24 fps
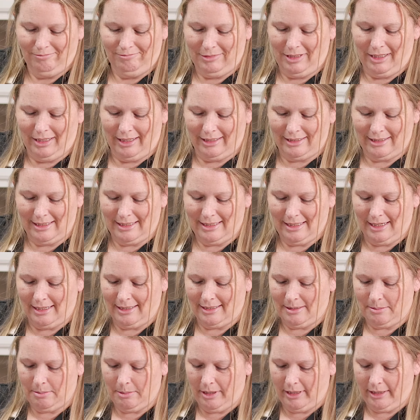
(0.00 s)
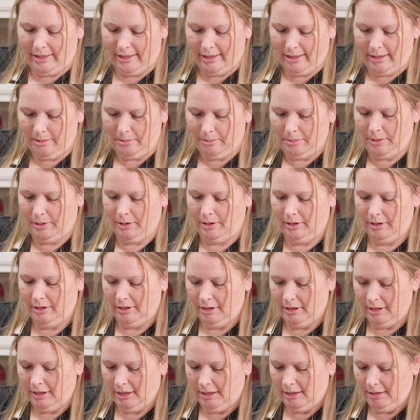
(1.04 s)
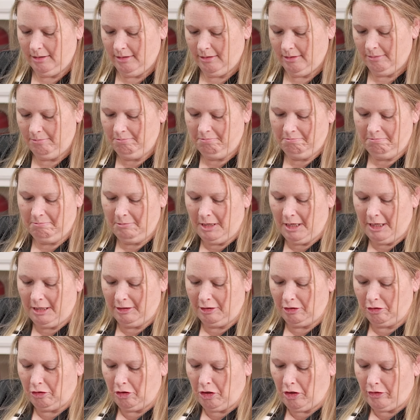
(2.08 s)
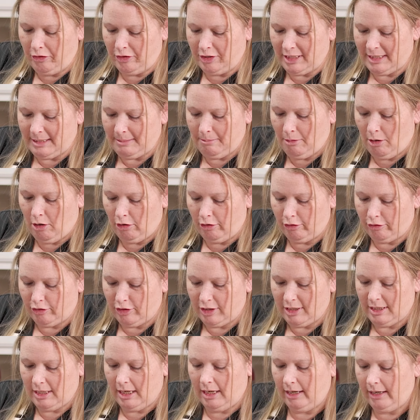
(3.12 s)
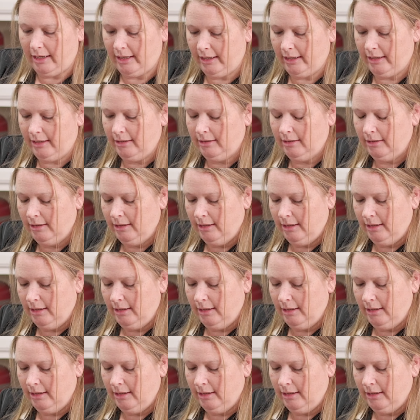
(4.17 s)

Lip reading: I like to dice mine up a little on the smaller side.